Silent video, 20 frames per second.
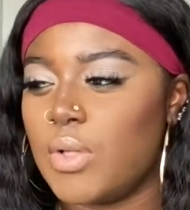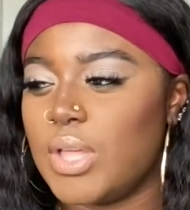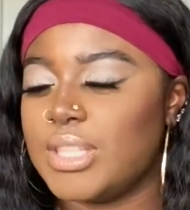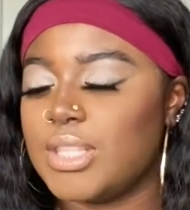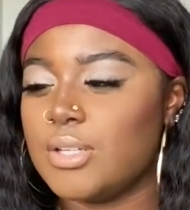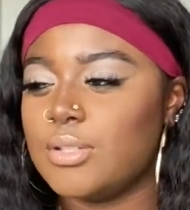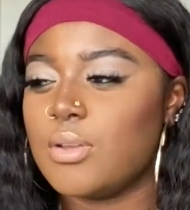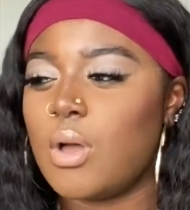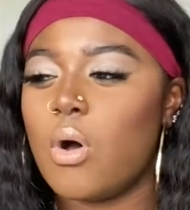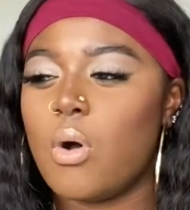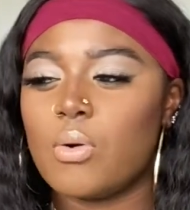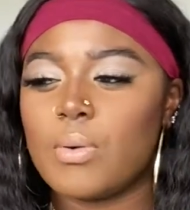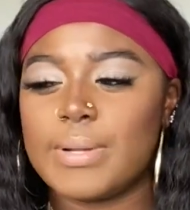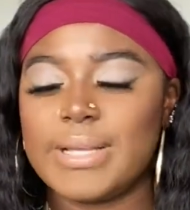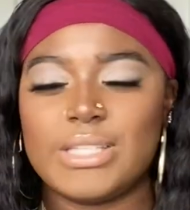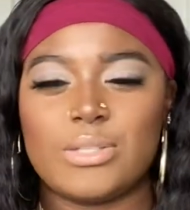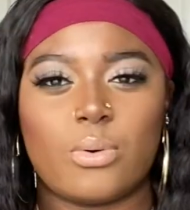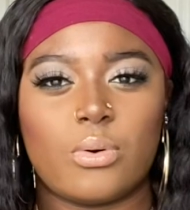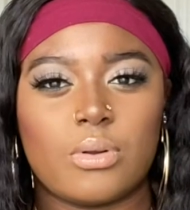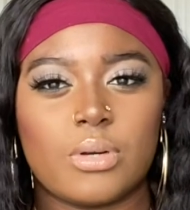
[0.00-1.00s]
Like, there's
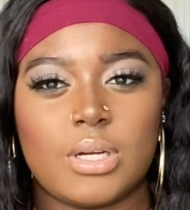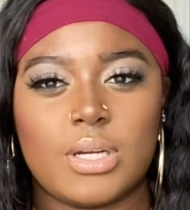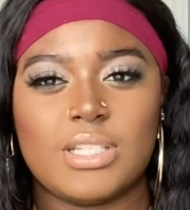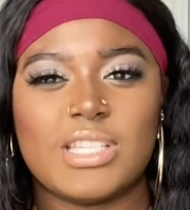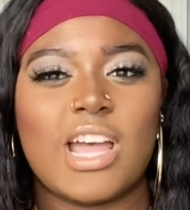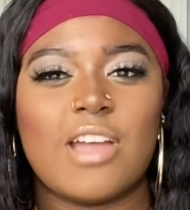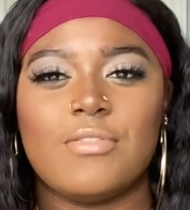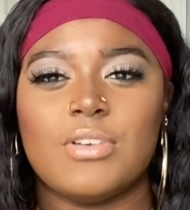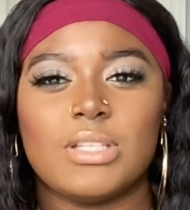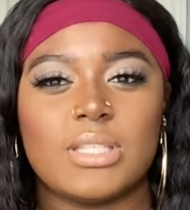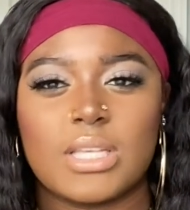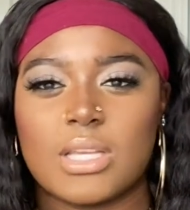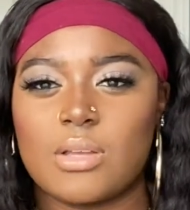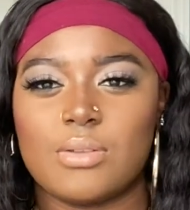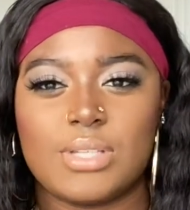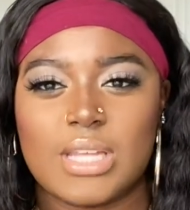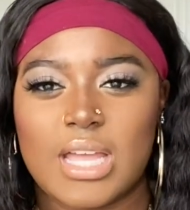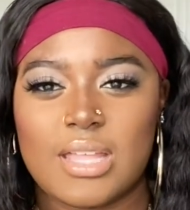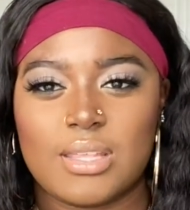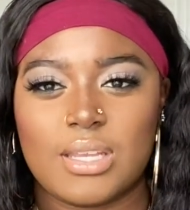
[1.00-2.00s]
always orders every single
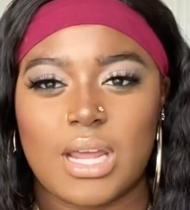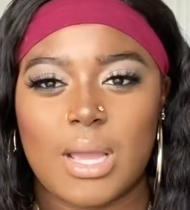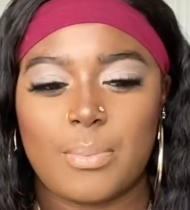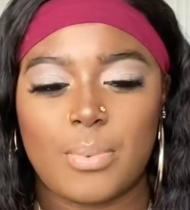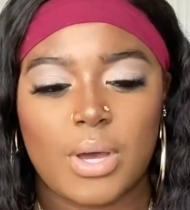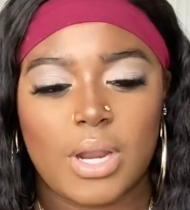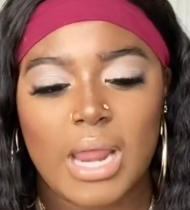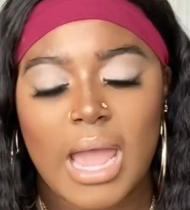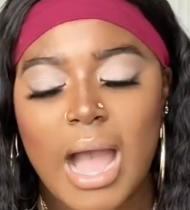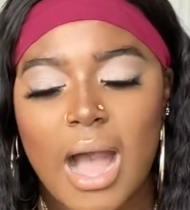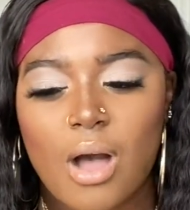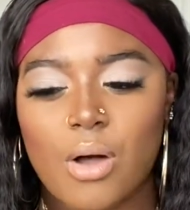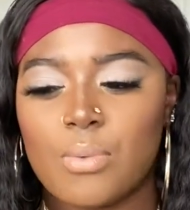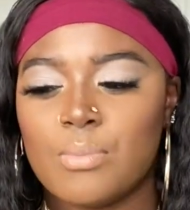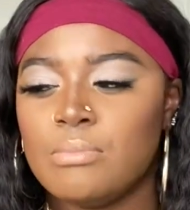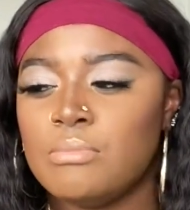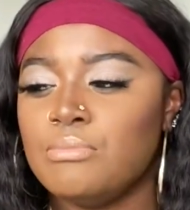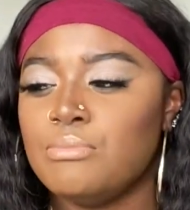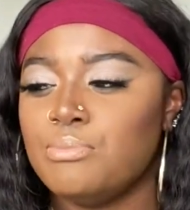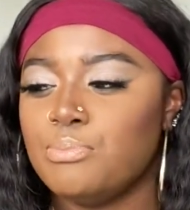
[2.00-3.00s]
day that I put out
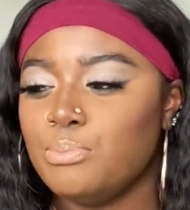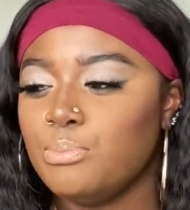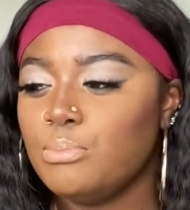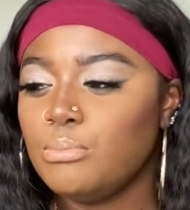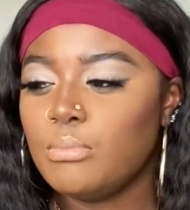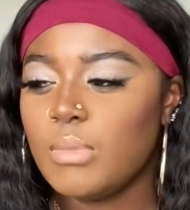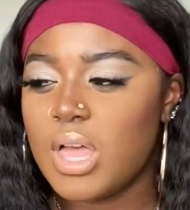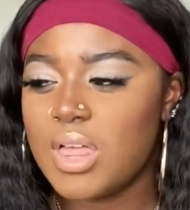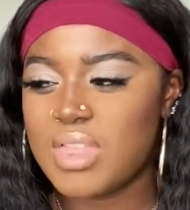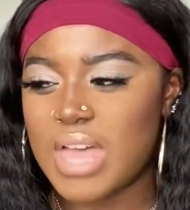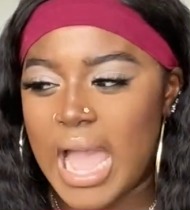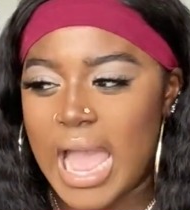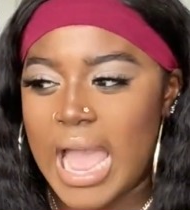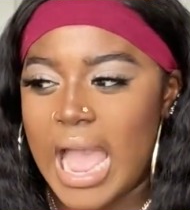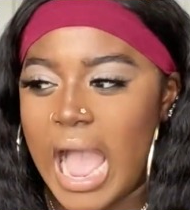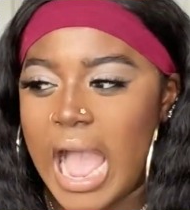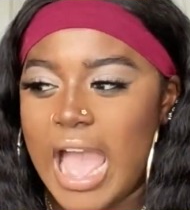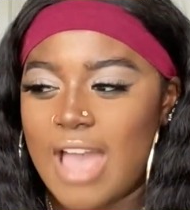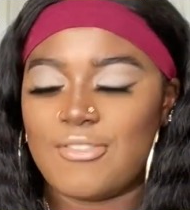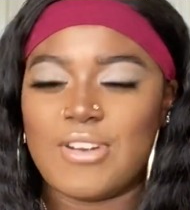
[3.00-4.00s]

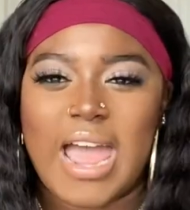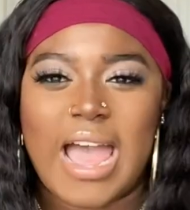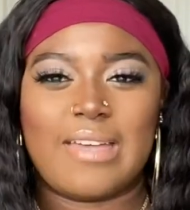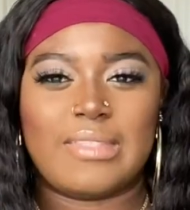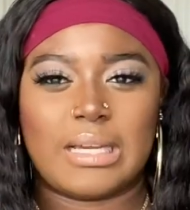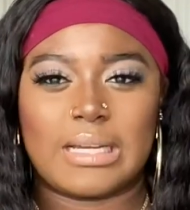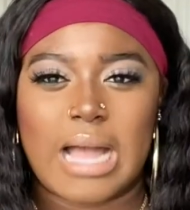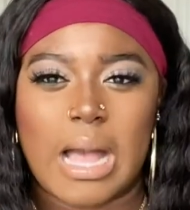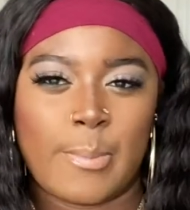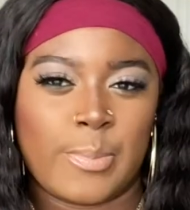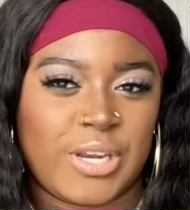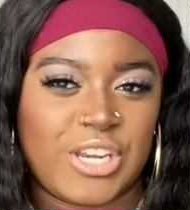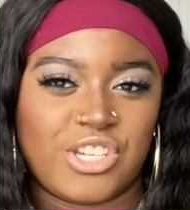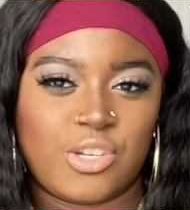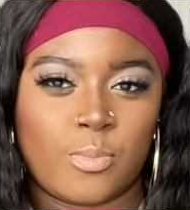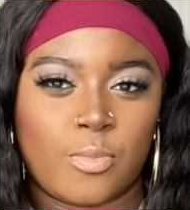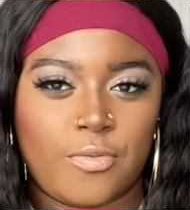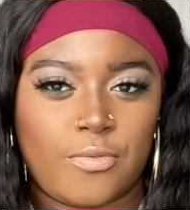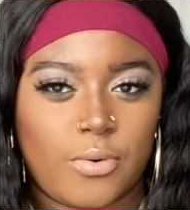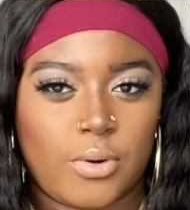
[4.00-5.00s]
that I haven't had that
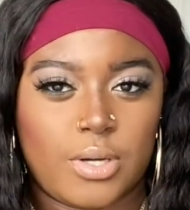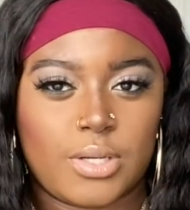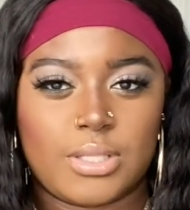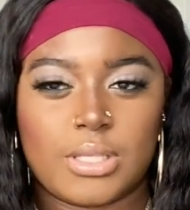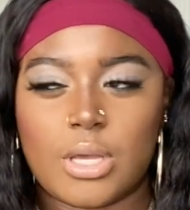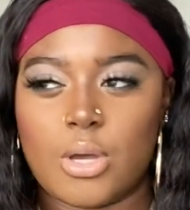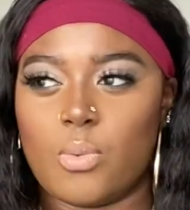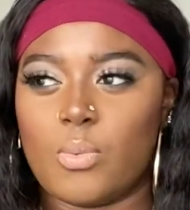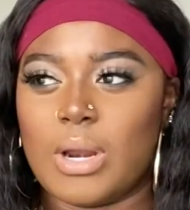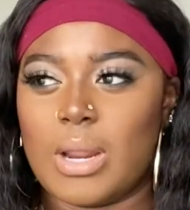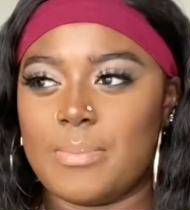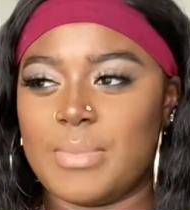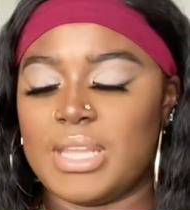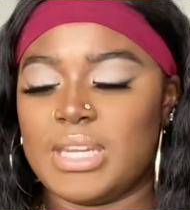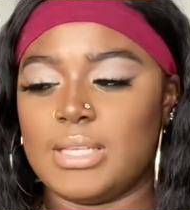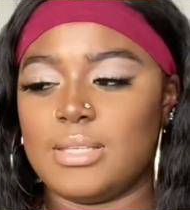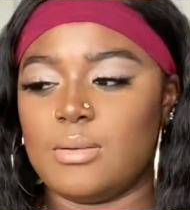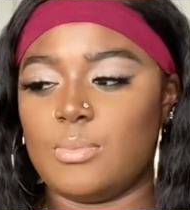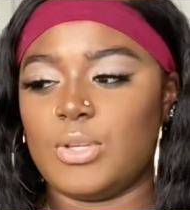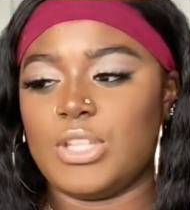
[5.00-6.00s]
combination before. So what I mean
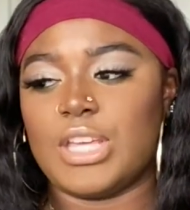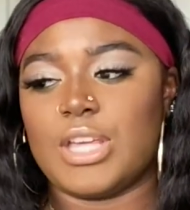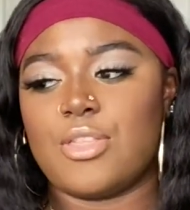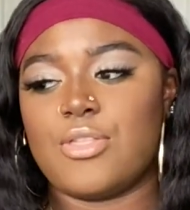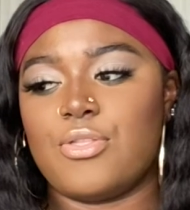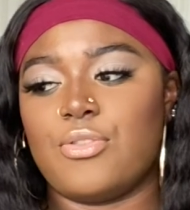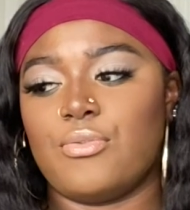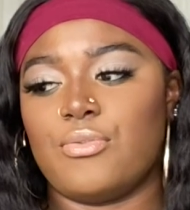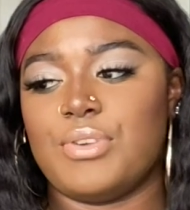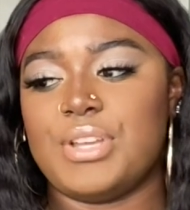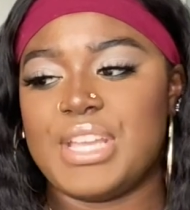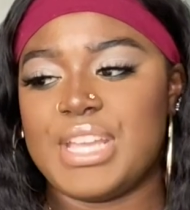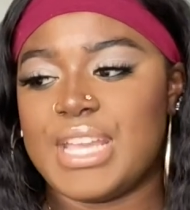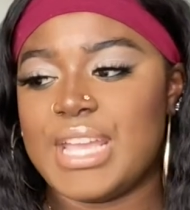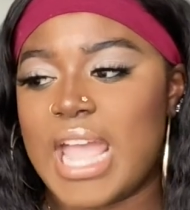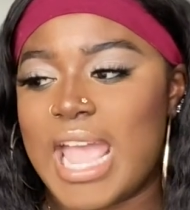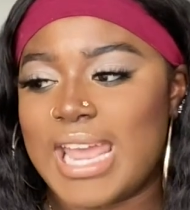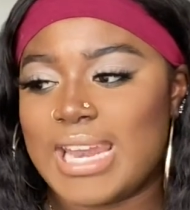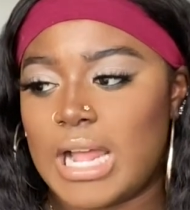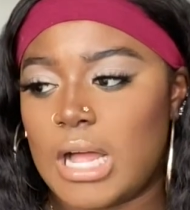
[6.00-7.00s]
is, it'll be like
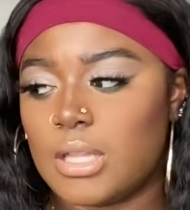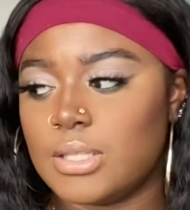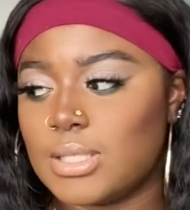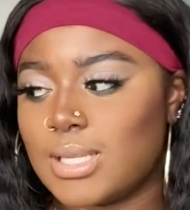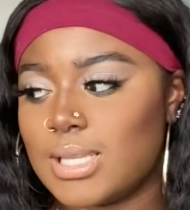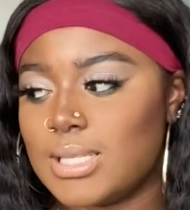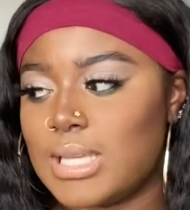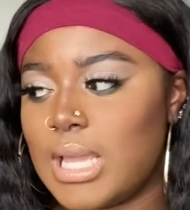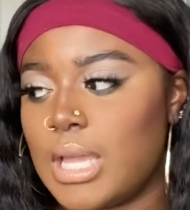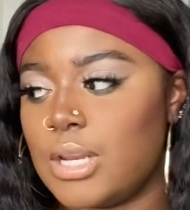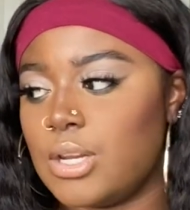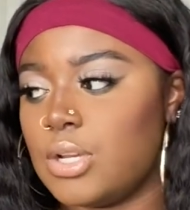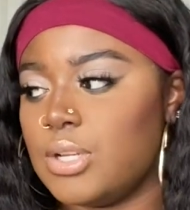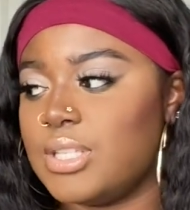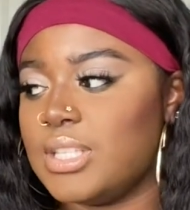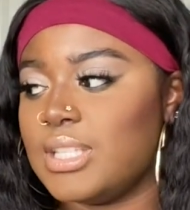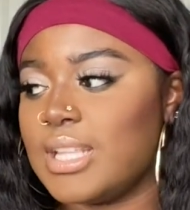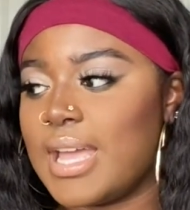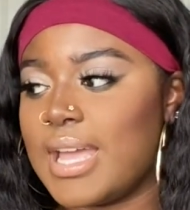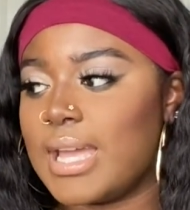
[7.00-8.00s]
3 8-ounce containers
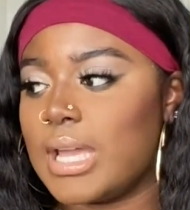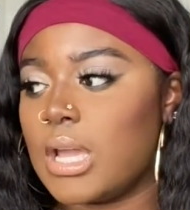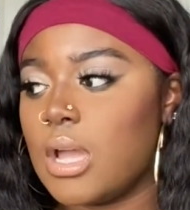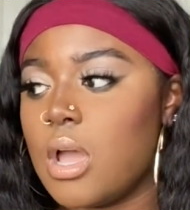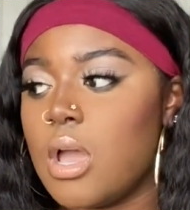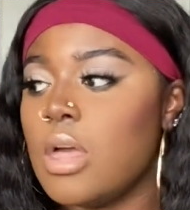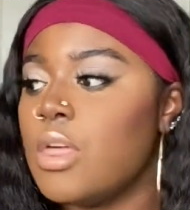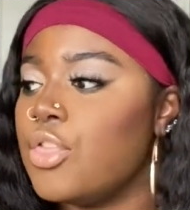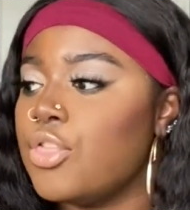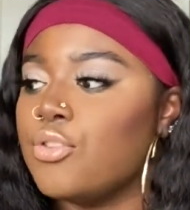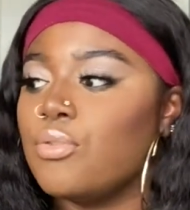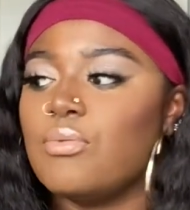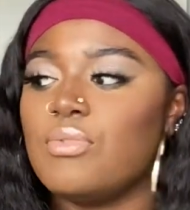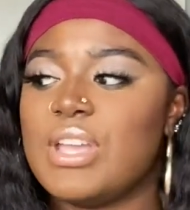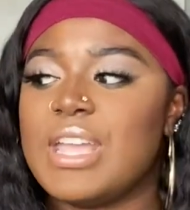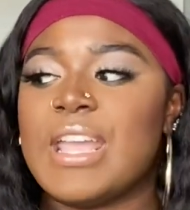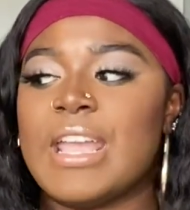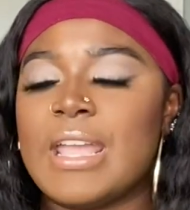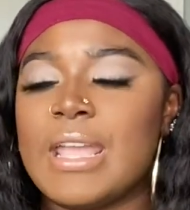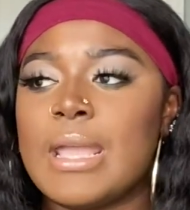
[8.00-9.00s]
and like
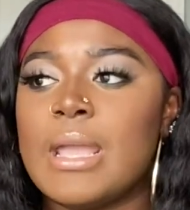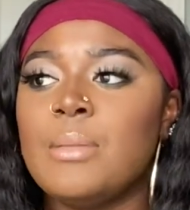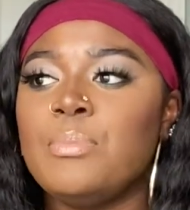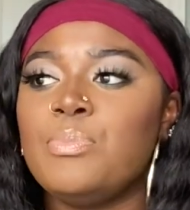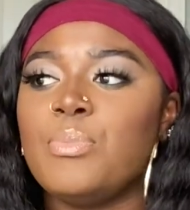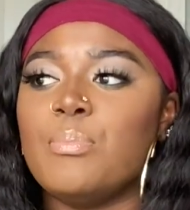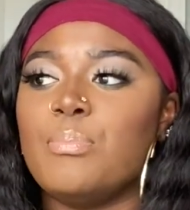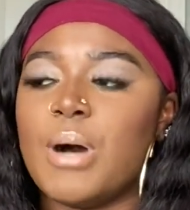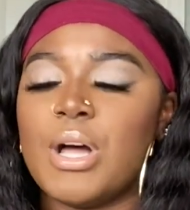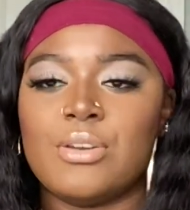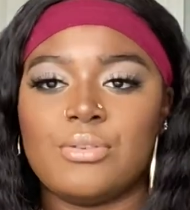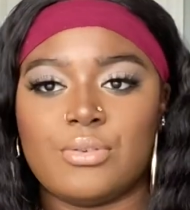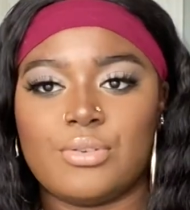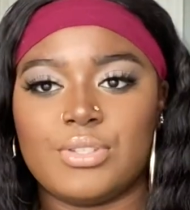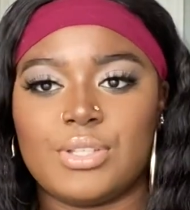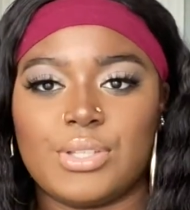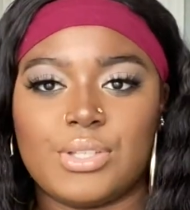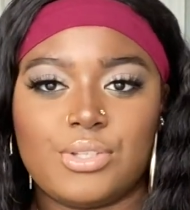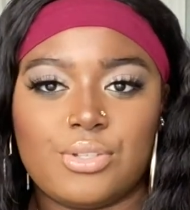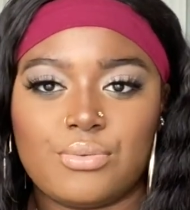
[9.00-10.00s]
3
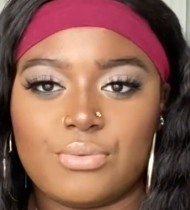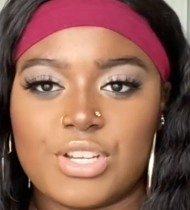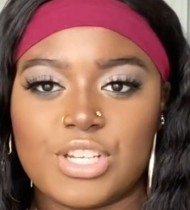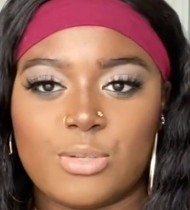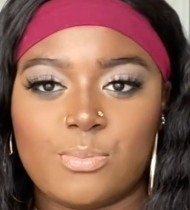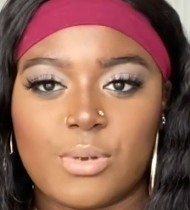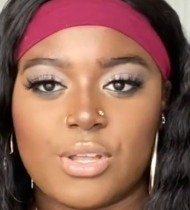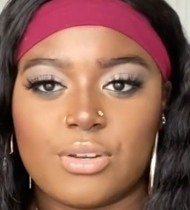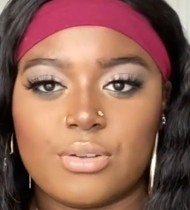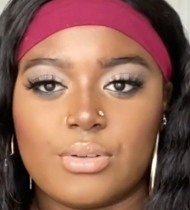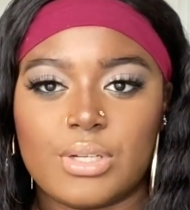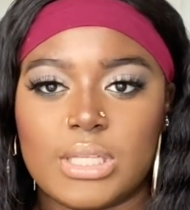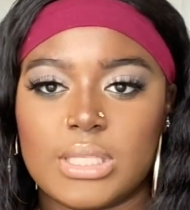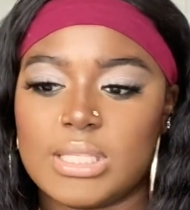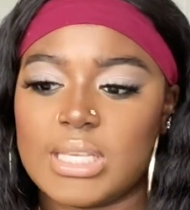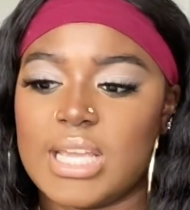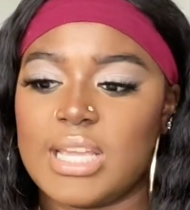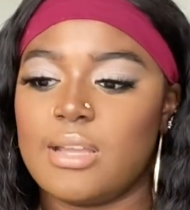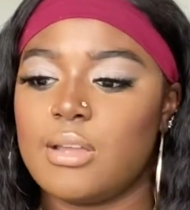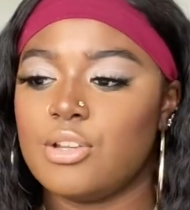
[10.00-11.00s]
bundles of the Syringe bundle, and it's
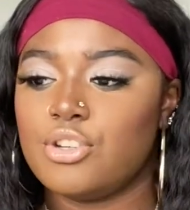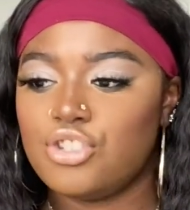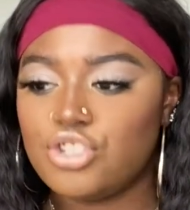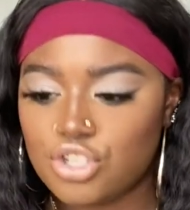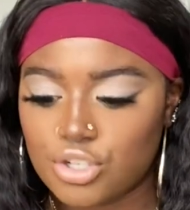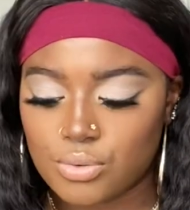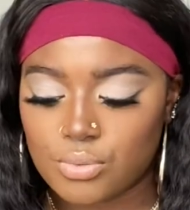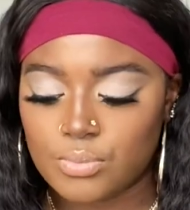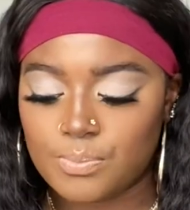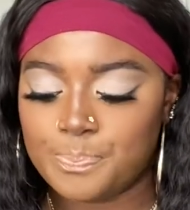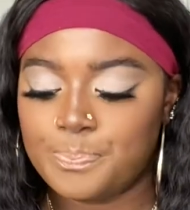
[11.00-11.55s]
like, shoot.